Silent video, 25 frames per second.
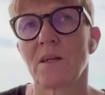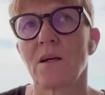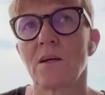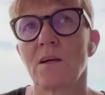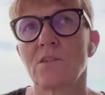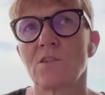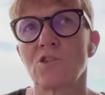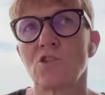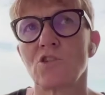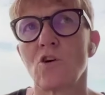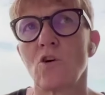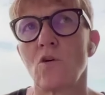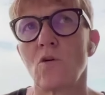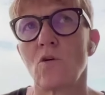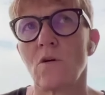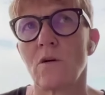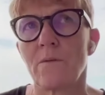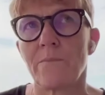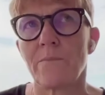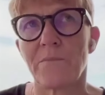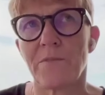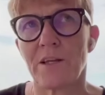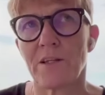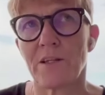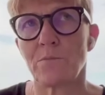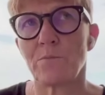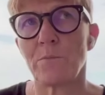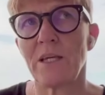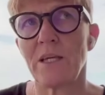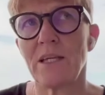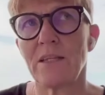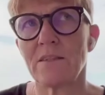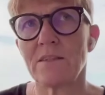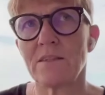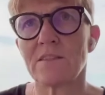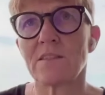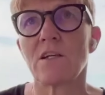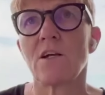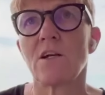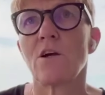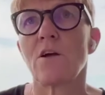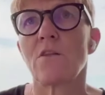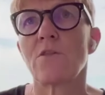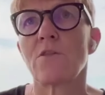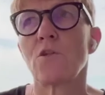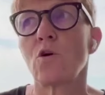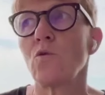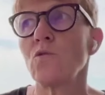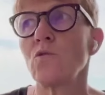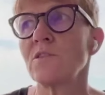So that means
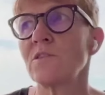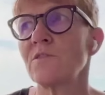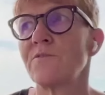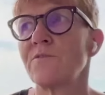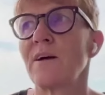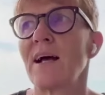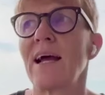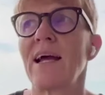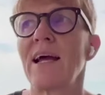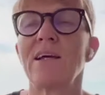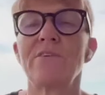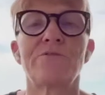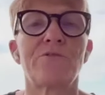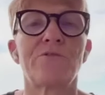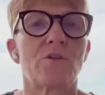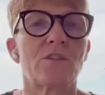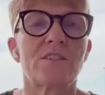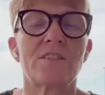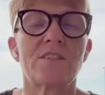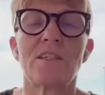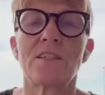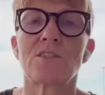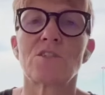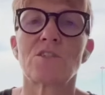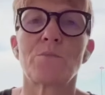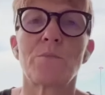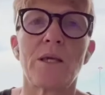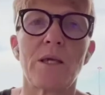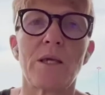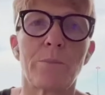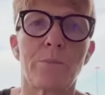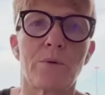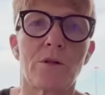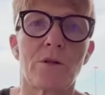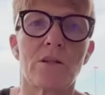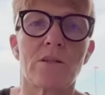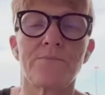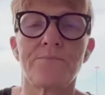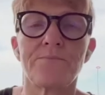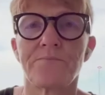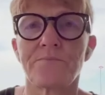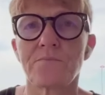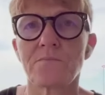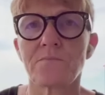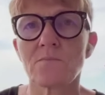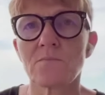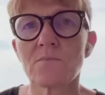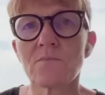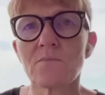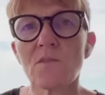those 5 or 6 people
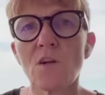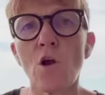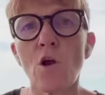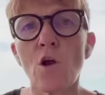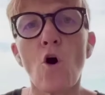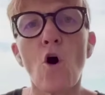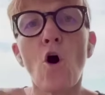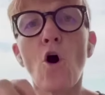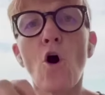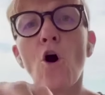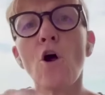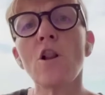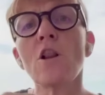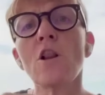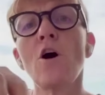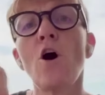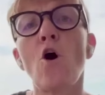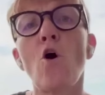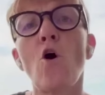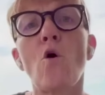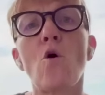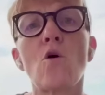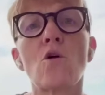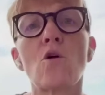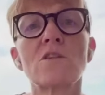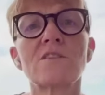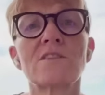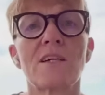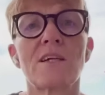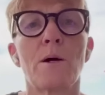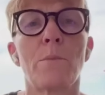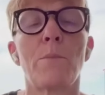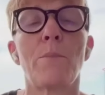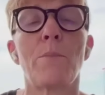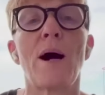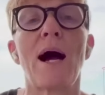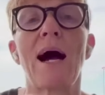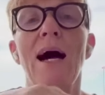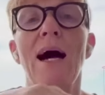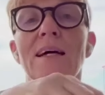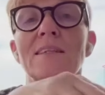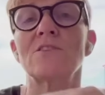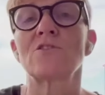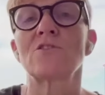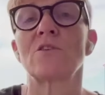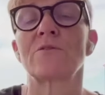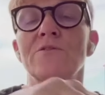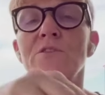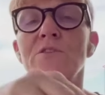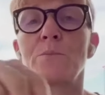all hold a
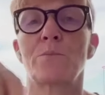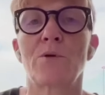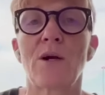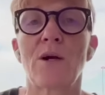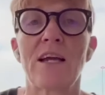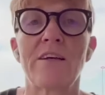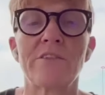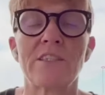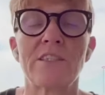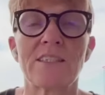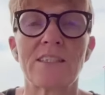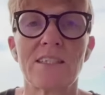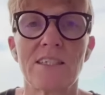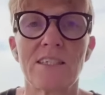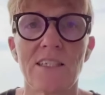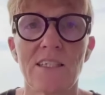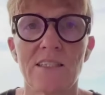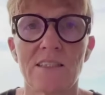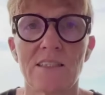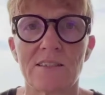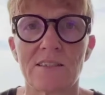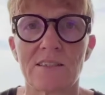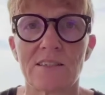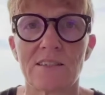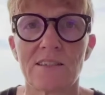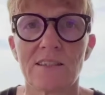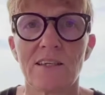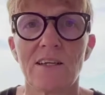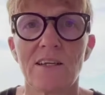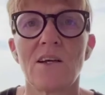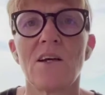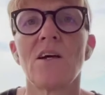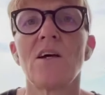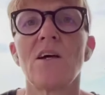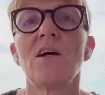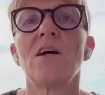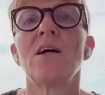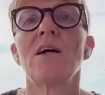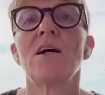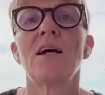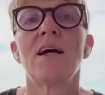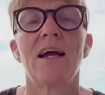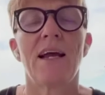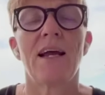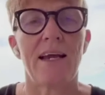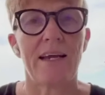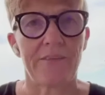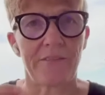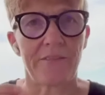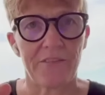part of the private keys
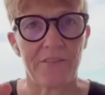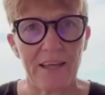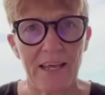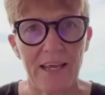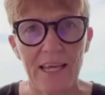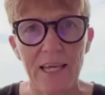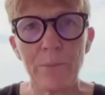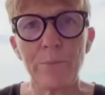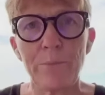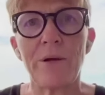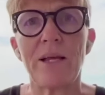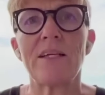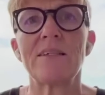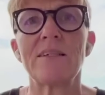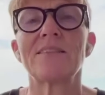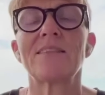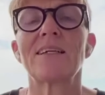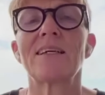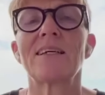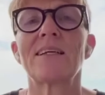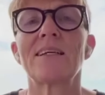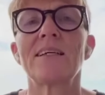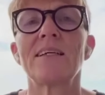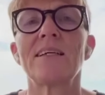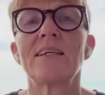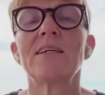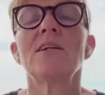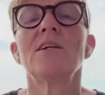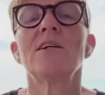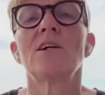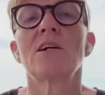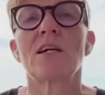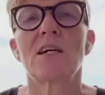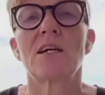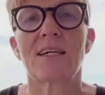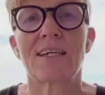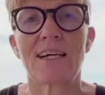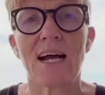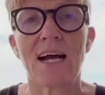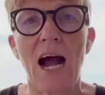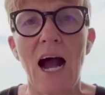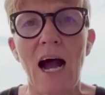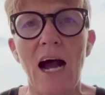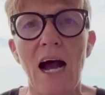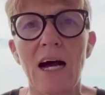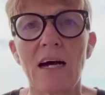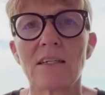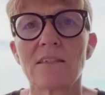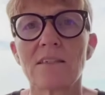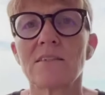and they basically
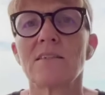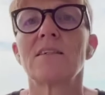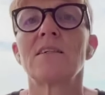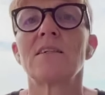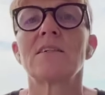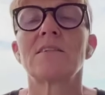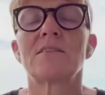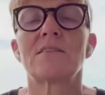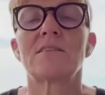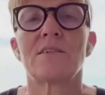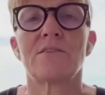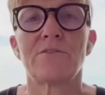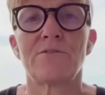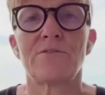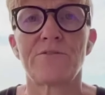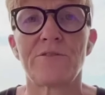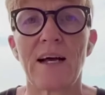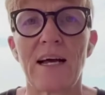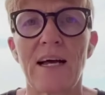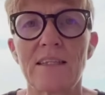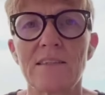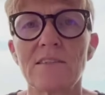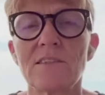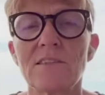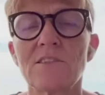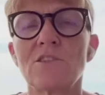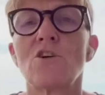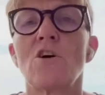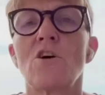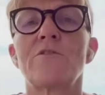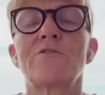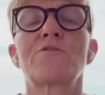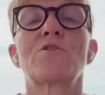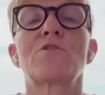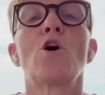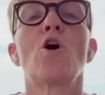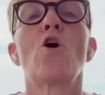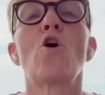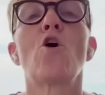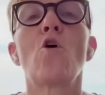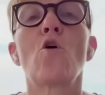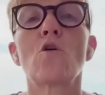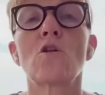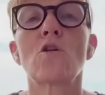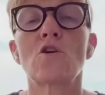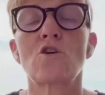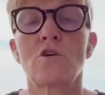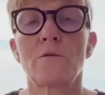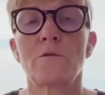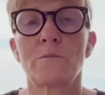guard the funds of the
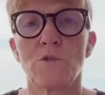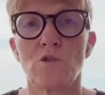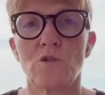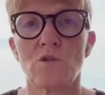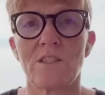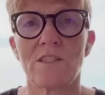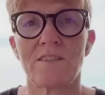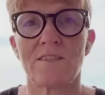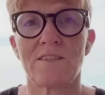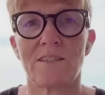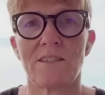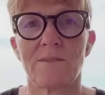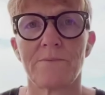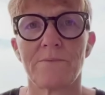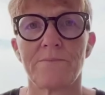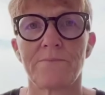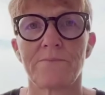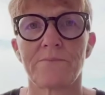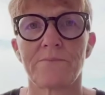whole community.